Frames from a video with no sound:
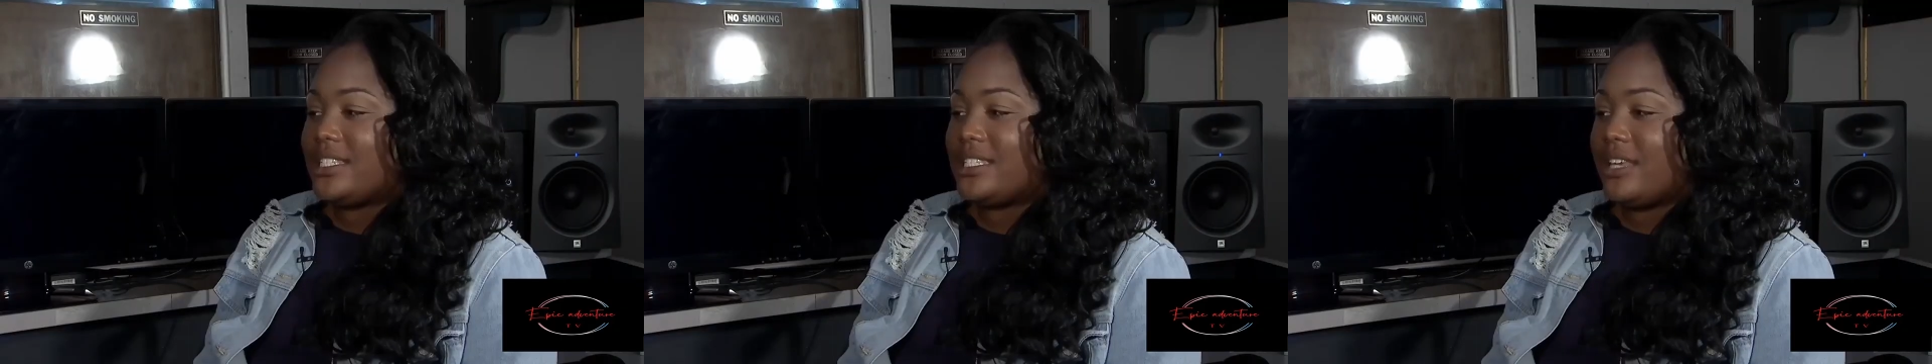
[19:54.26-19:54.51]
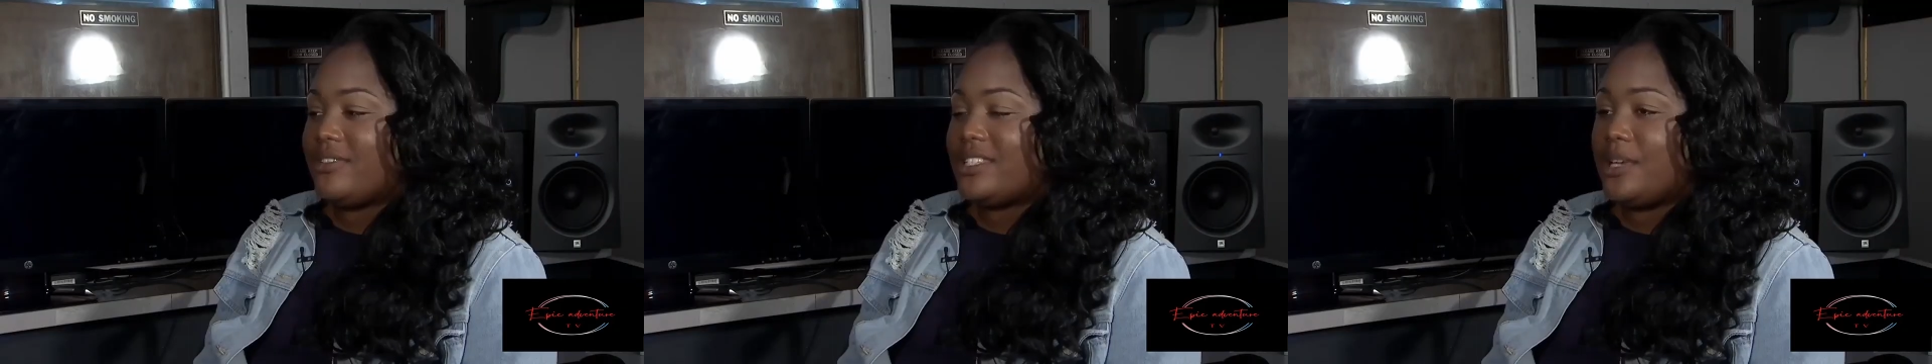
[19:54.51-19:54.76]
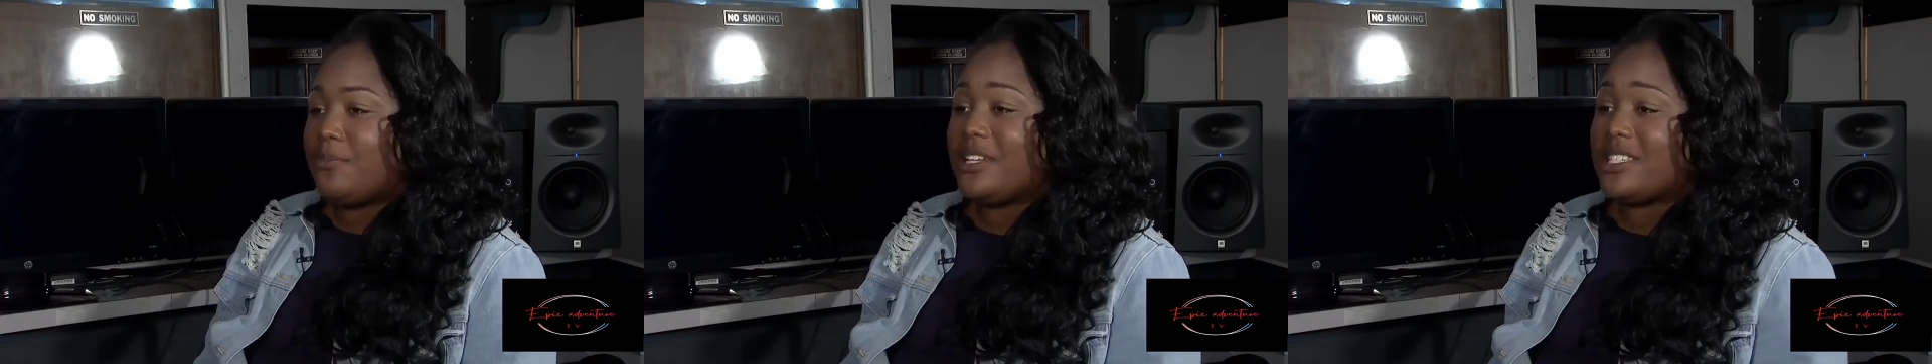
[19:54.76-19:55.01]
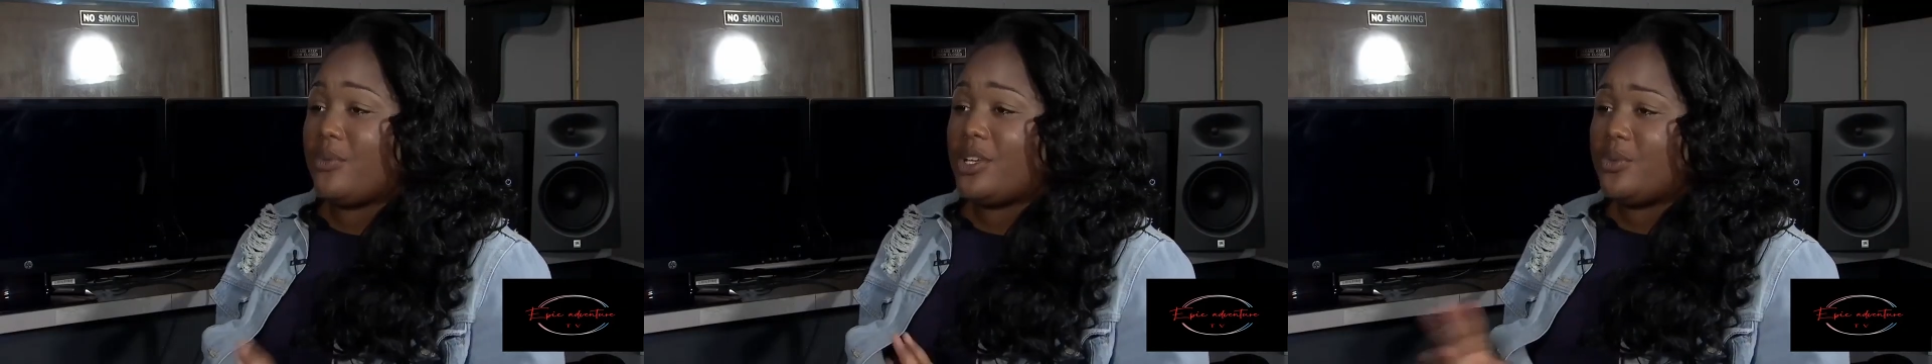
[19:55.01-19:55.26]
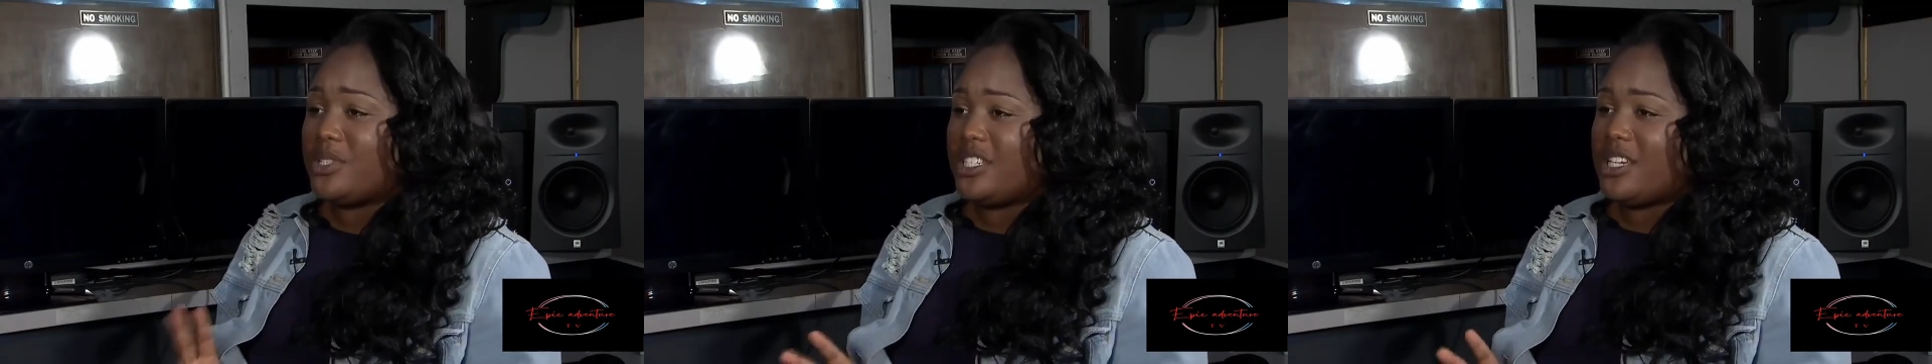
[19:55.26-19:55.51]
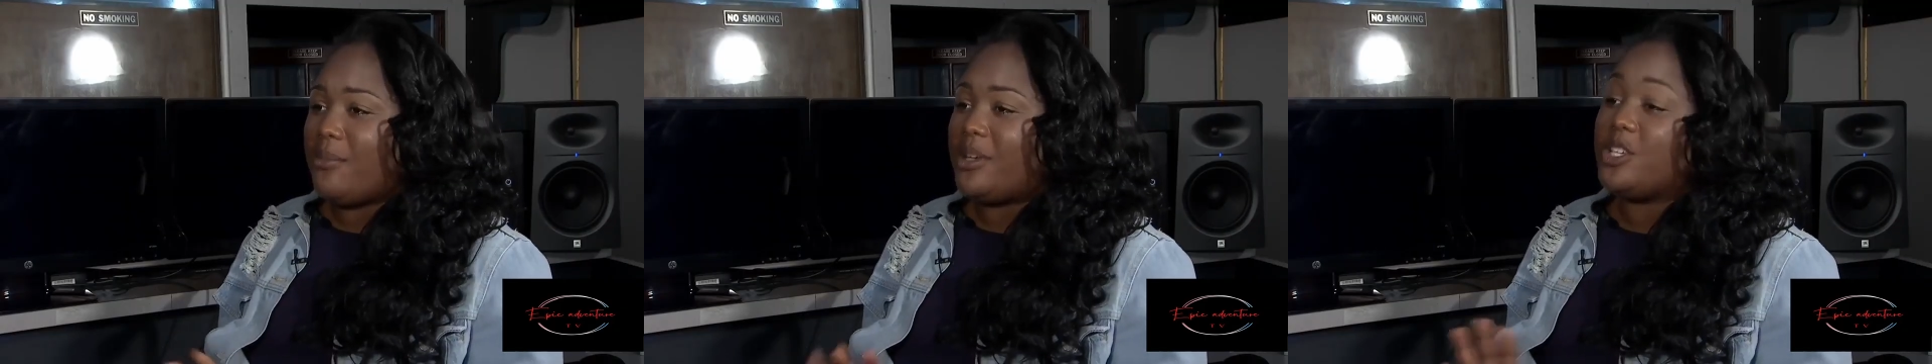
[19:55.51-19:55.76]
in 17 plus and when you was in
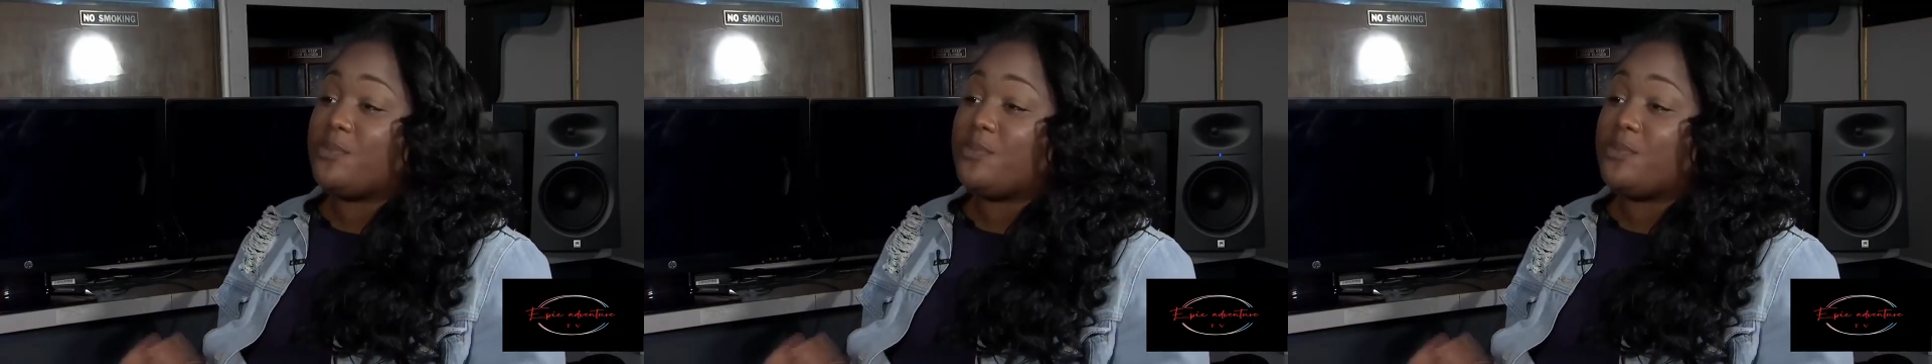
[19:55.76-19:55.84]
jam band,